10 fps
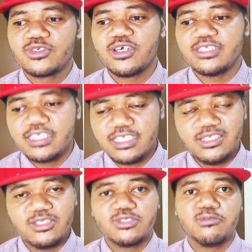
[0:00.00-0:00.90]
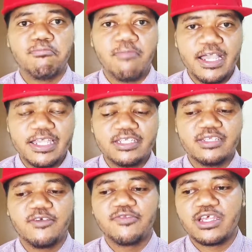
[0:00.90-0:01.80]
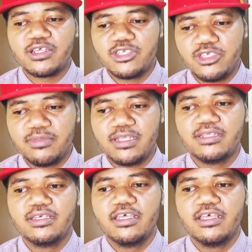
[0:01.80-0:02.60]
continue to mine of their human